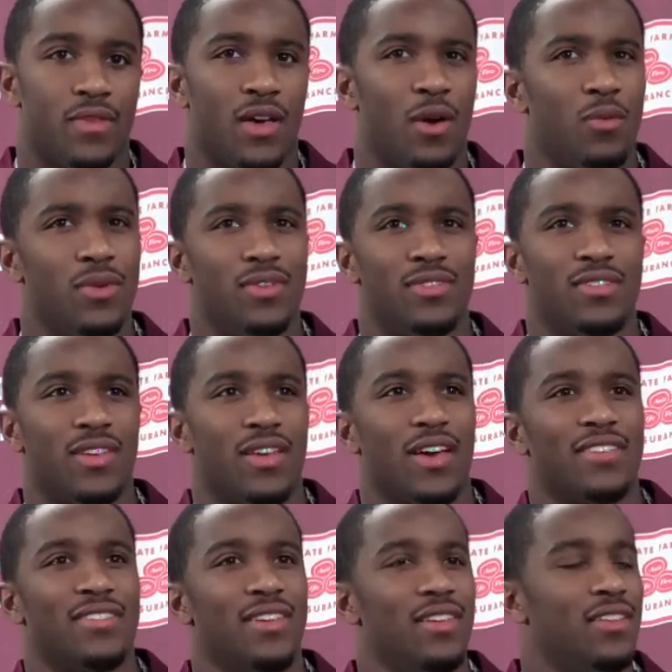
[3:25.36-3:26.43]
I wouldn't say I
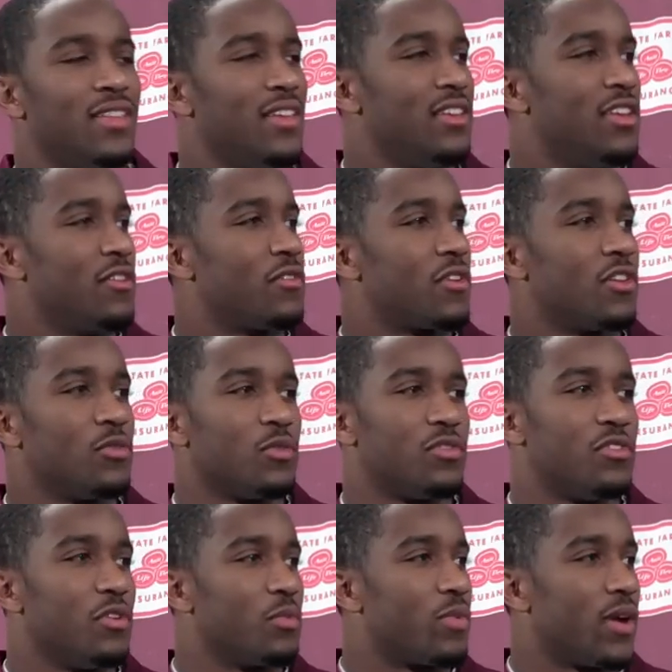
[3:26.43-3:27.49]
see anything different because we're
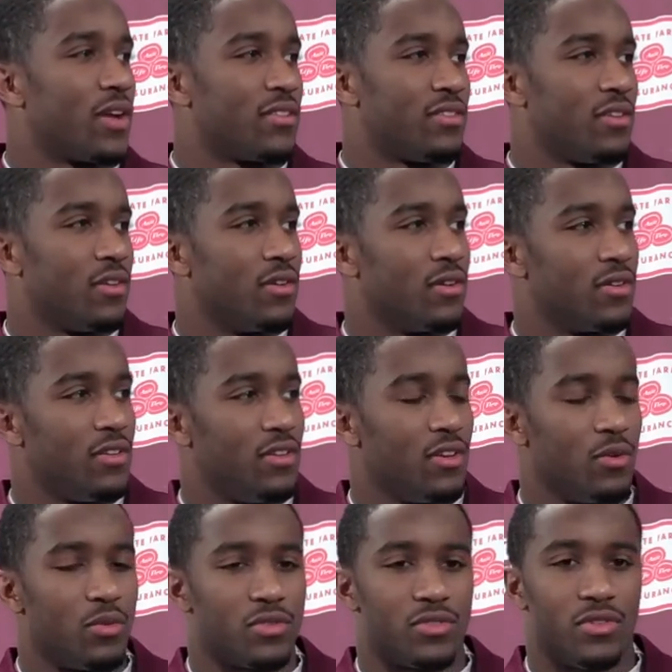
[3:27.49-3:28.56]
still practicing hard. You
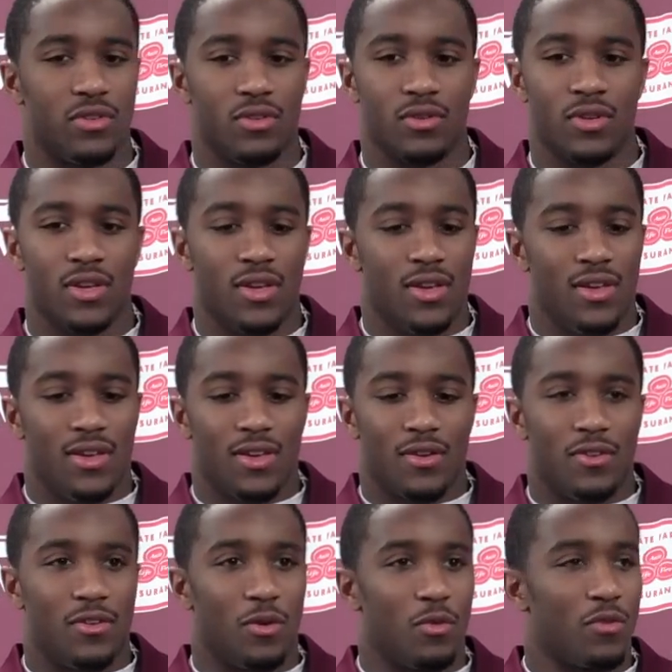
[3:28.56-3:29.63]
know, we're still,
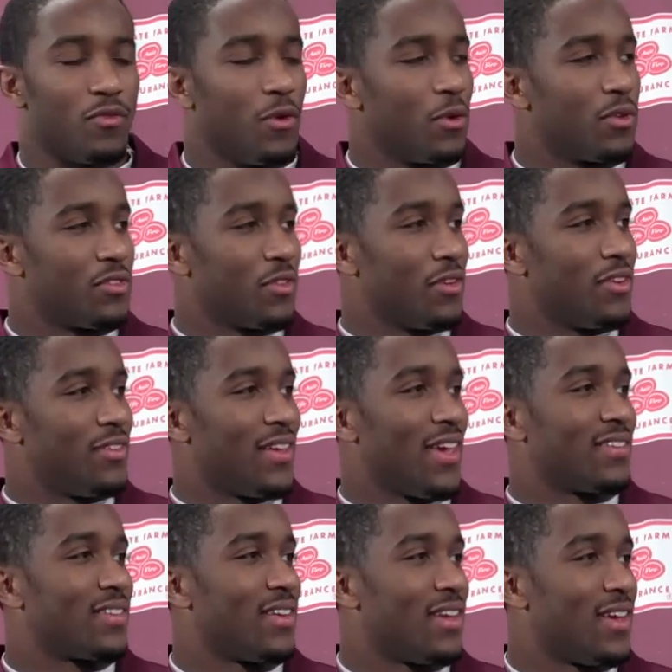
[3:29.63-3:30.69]
you know, we're focused on the
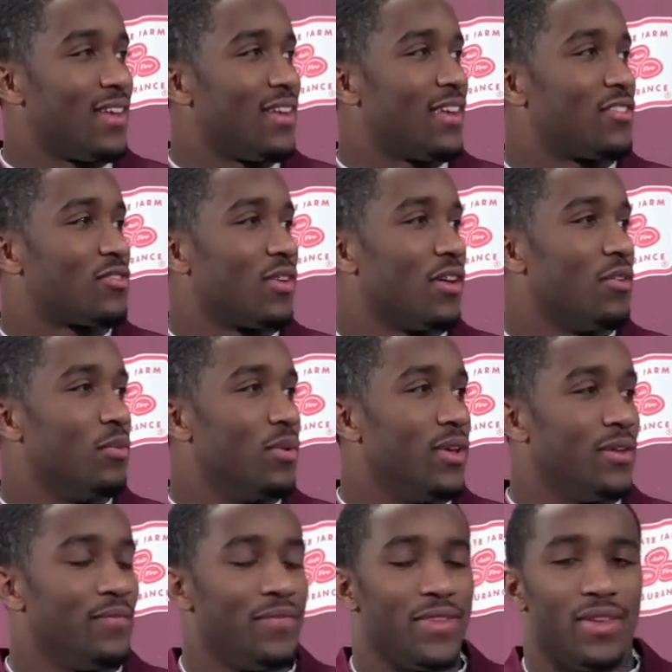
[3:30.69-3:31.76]
task at hand, and that's trying to
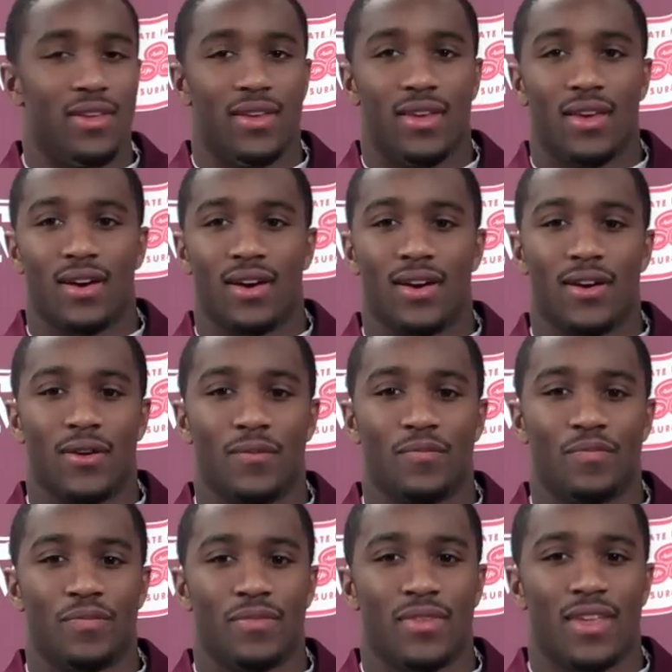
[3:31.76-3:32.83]
win. I
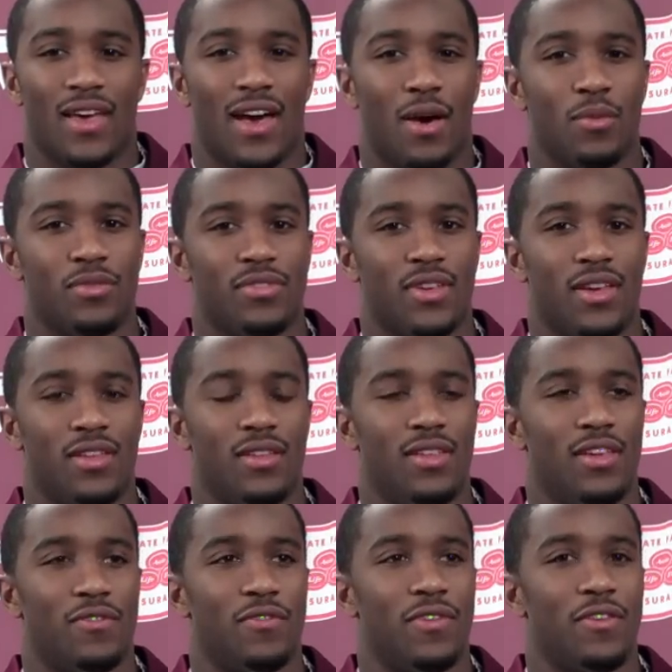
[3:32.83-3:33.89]
would say
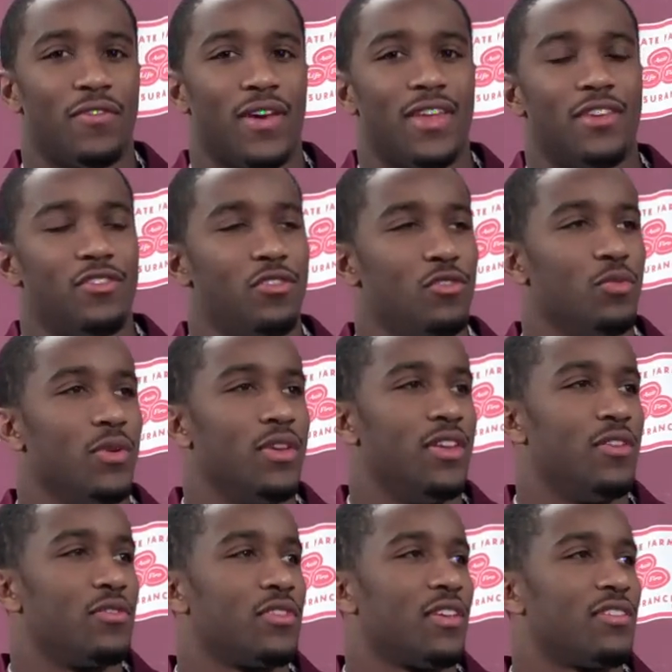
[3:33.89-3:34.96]
if I had to choose one
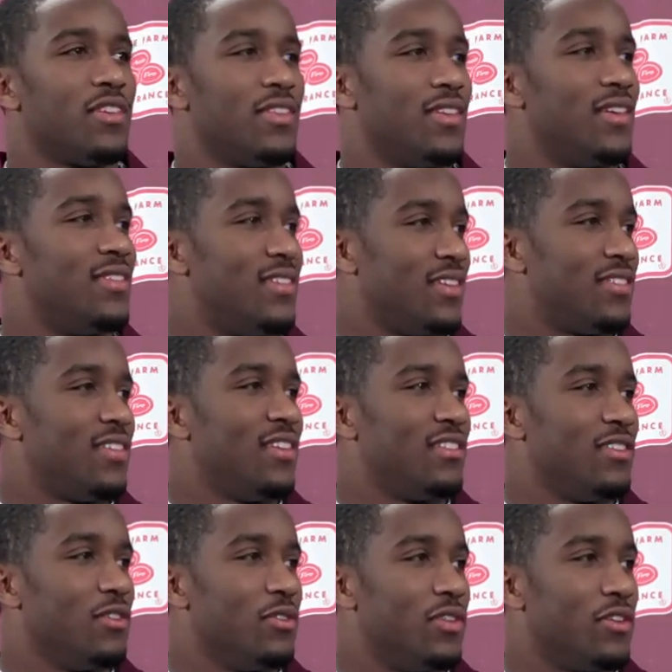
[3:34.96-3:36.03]
difference, I'd say the intensity is
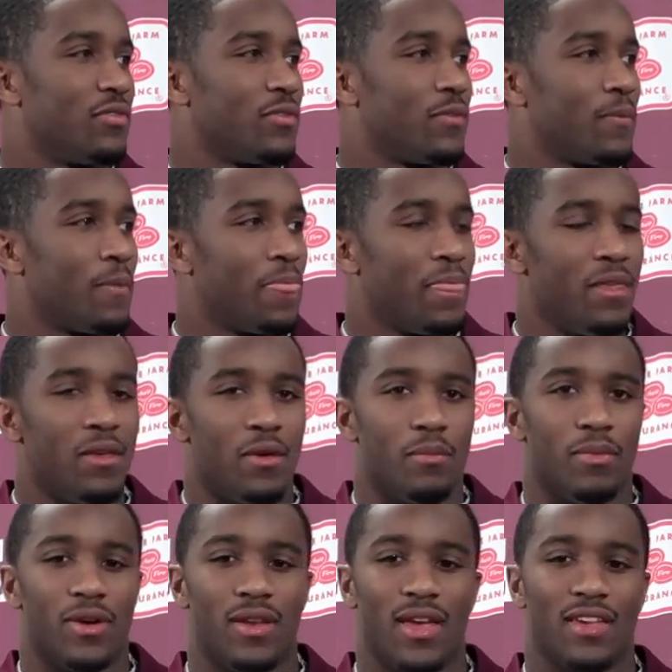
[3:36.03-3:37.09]
a little different,
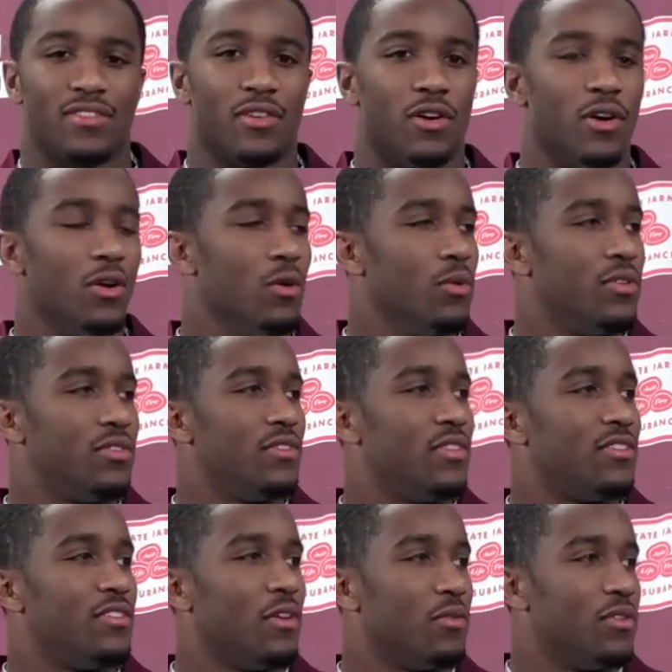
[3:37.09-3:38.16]
but as a whole,
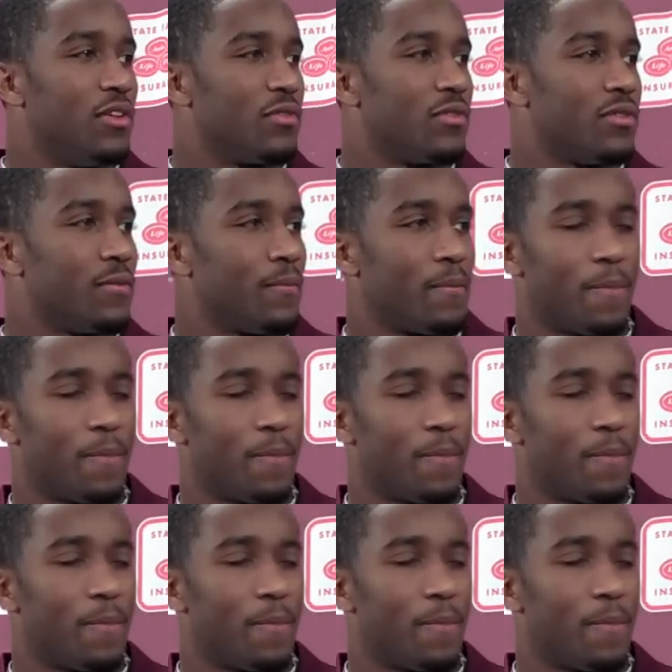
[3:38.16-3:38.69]
it's no different.